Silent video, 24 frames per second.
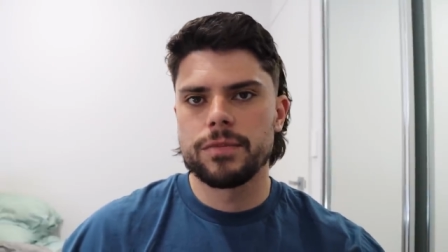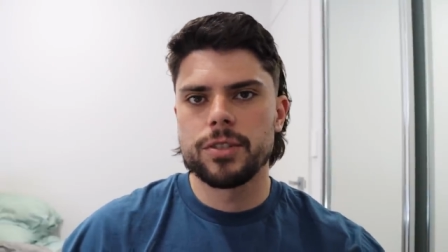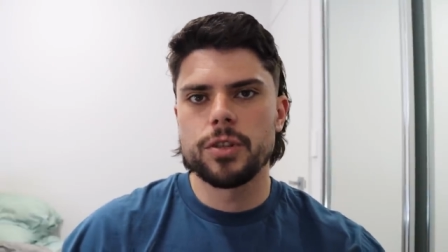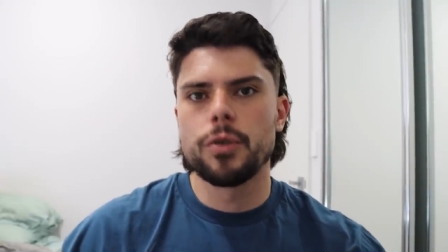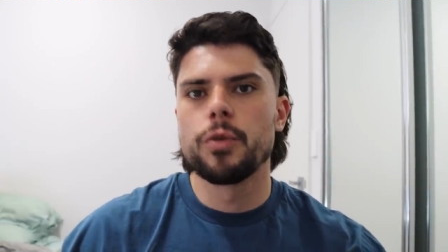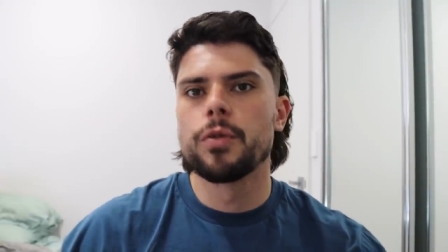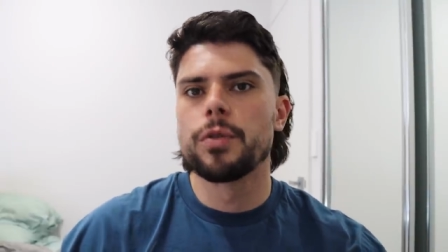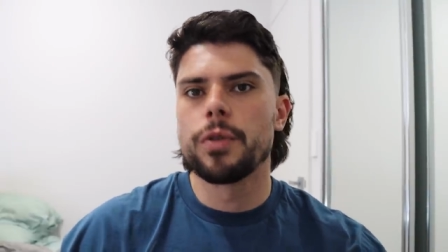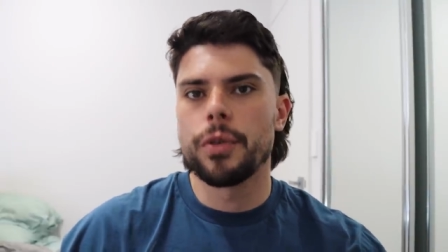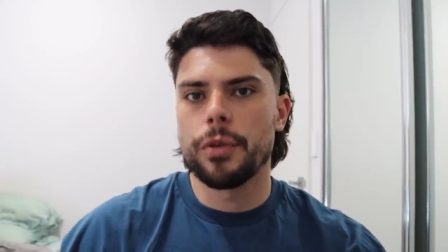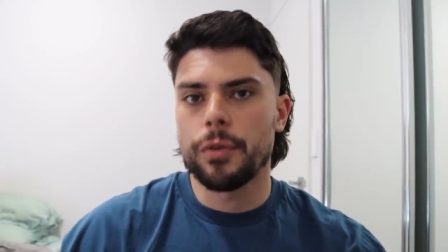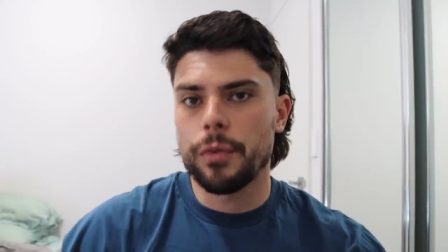
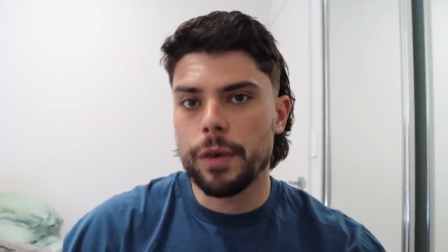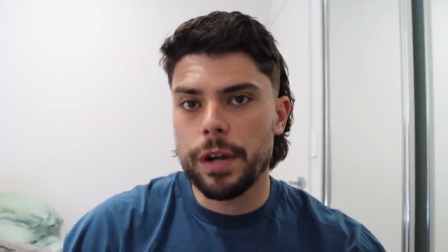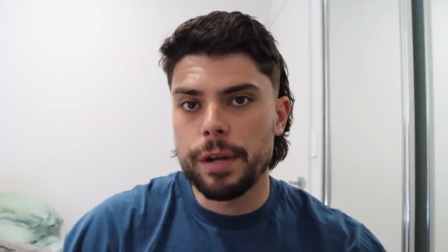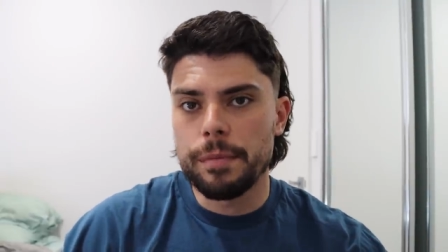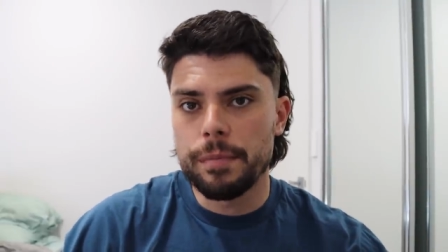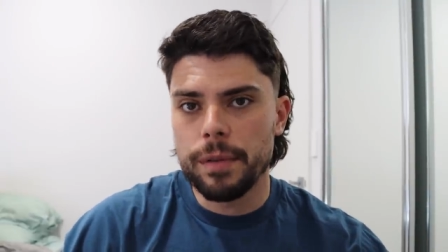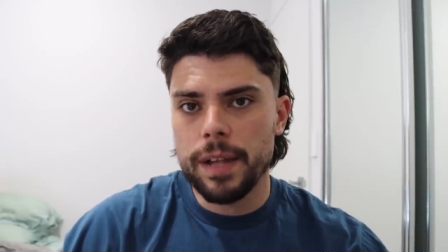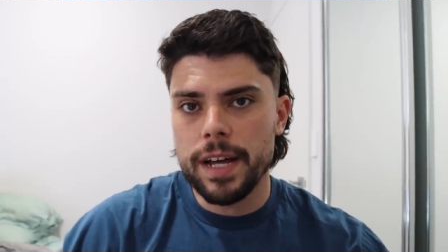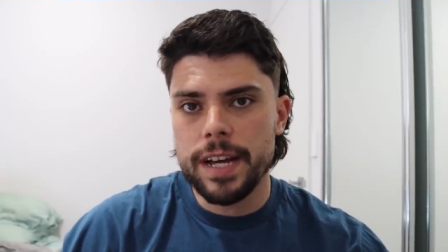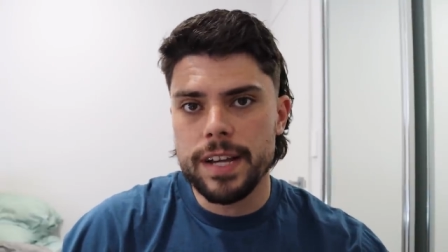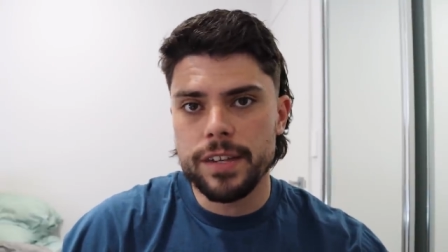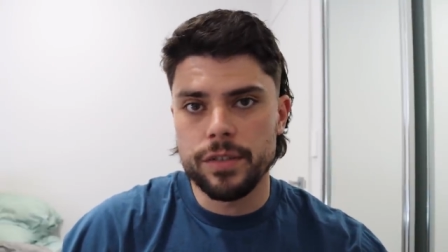two to three
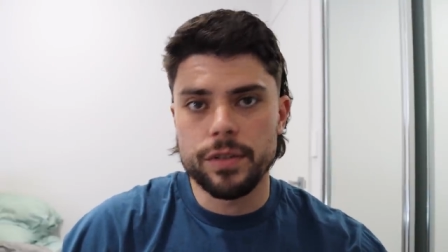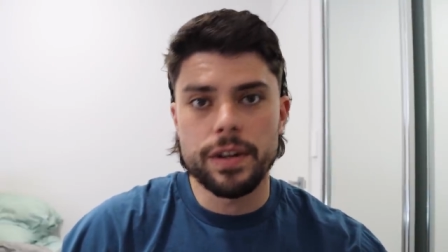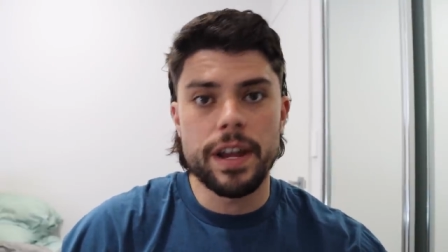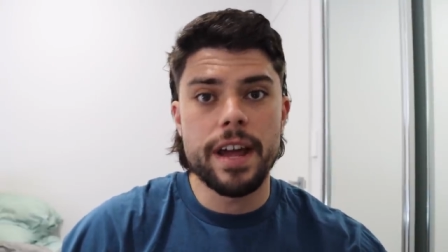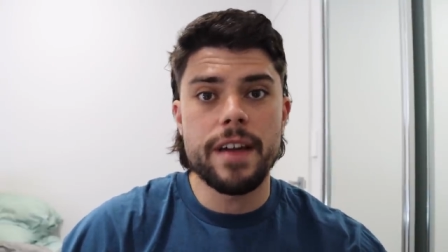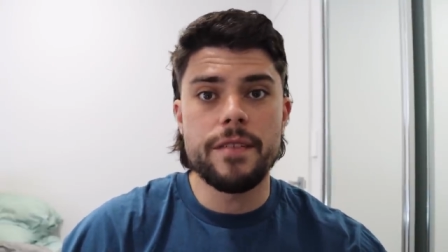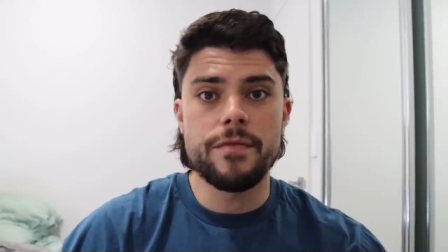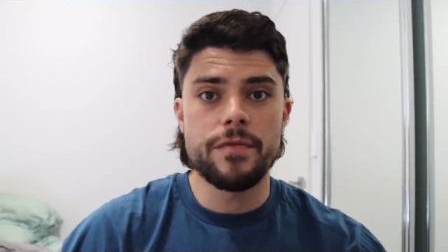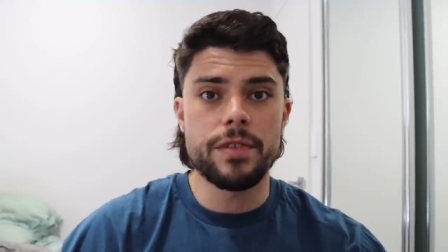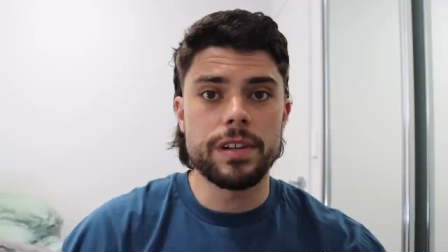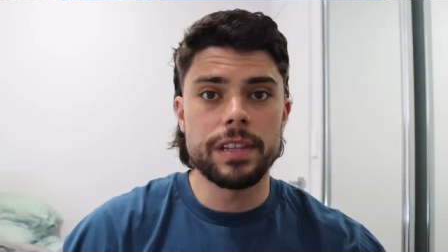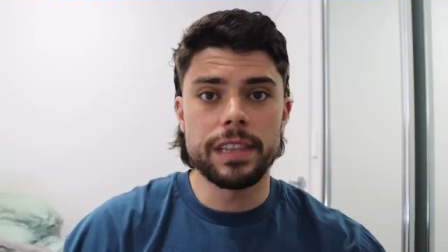players on
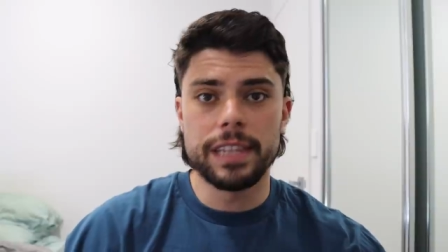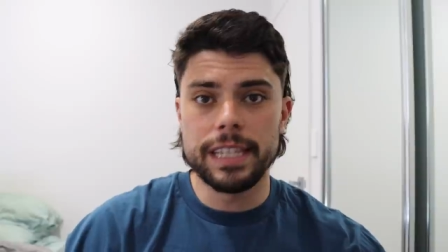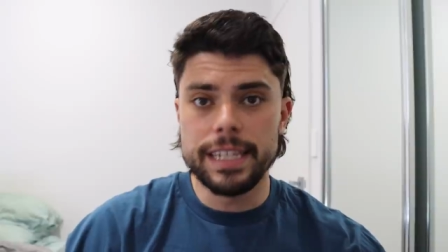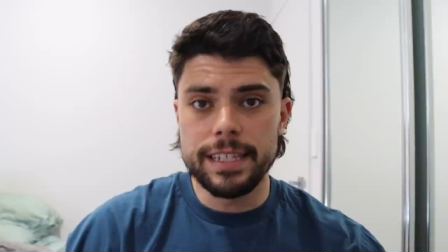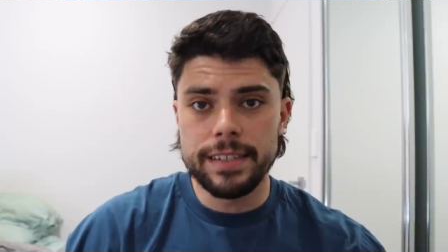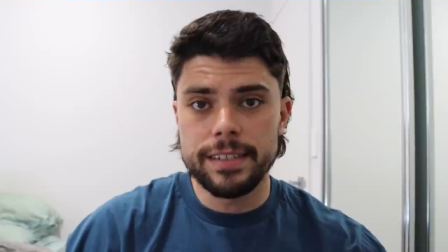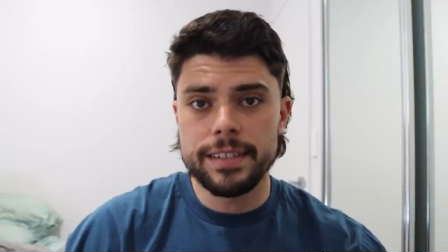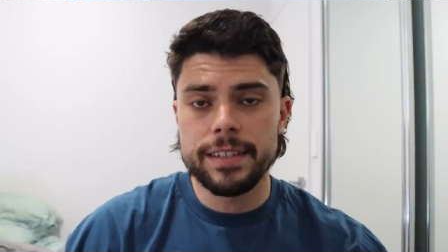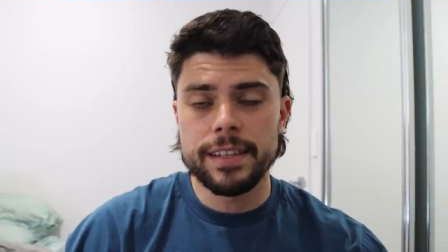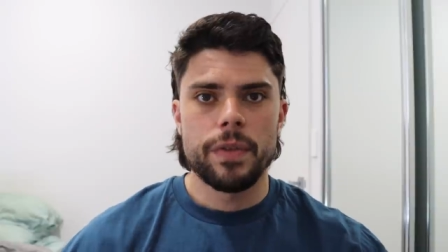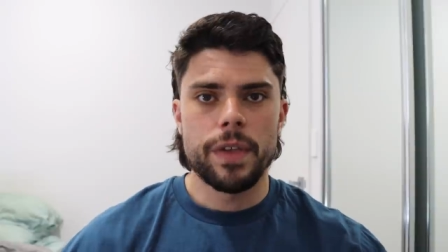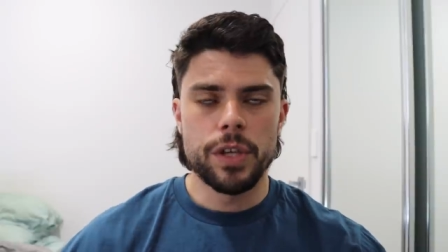every
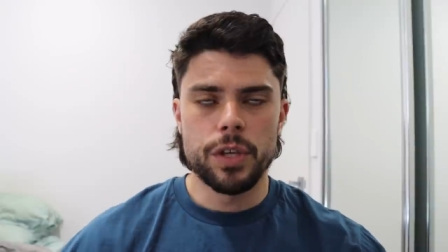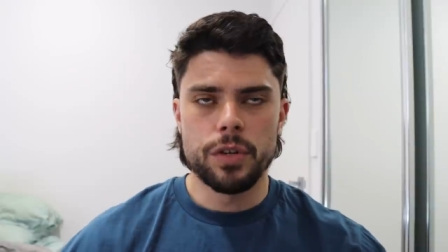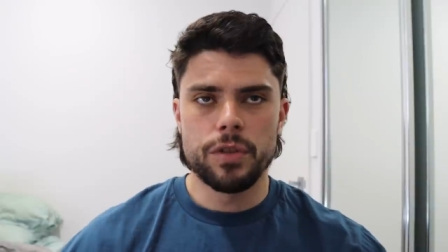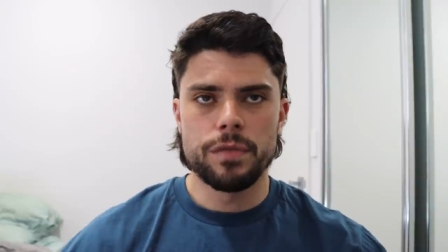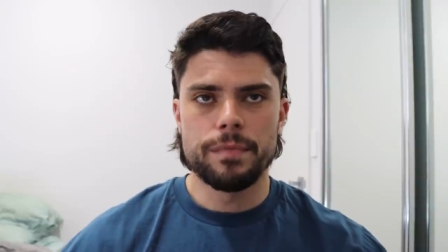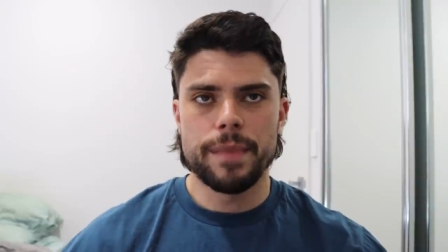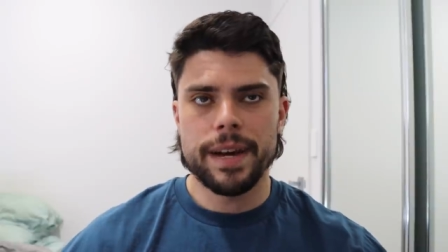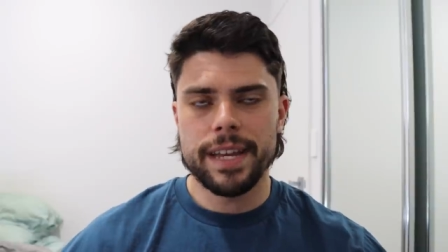list that you could